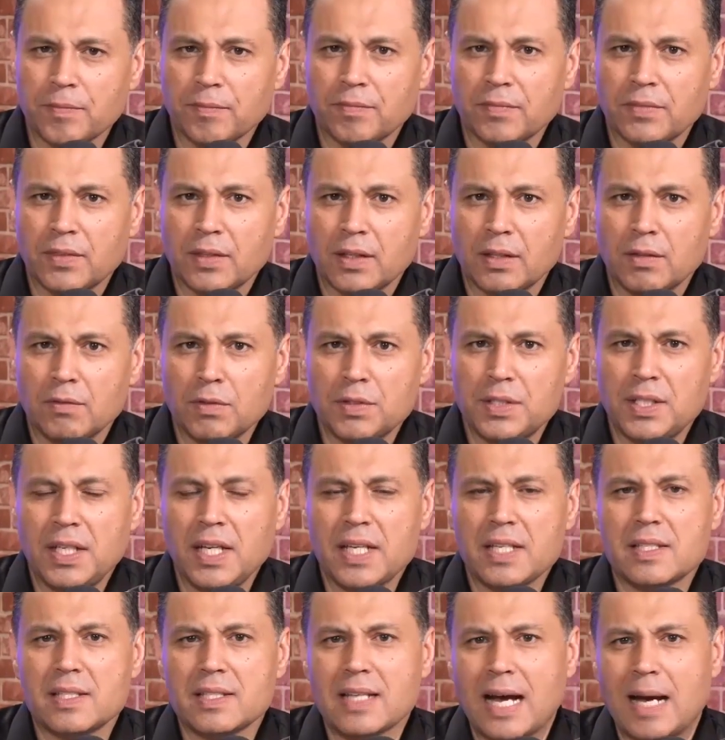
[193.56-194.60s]
You both
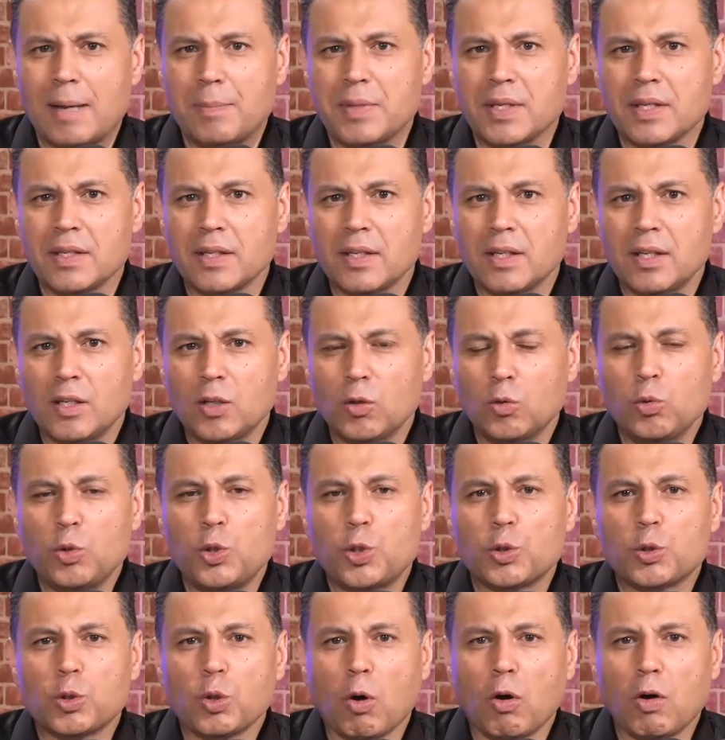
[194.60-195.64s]
haven't met each other's
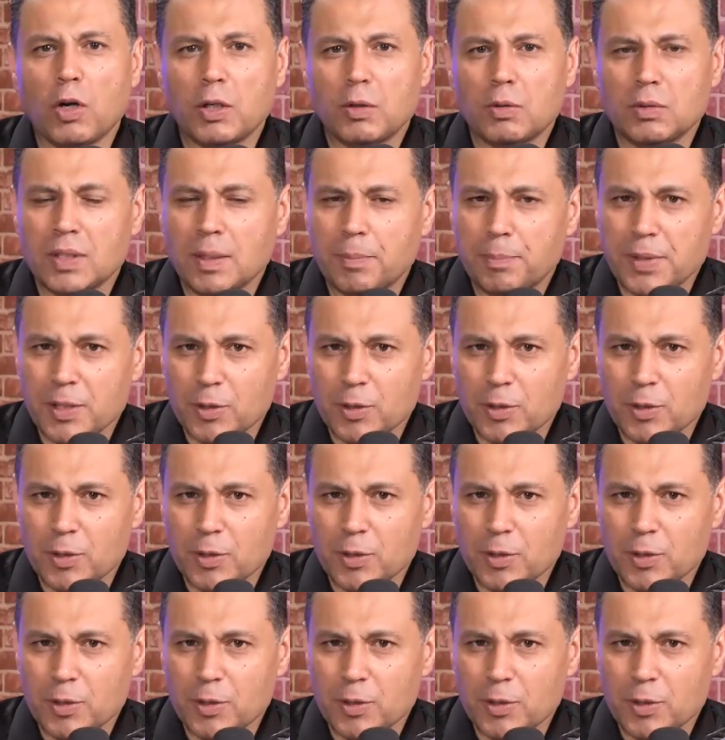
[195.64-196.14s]
family.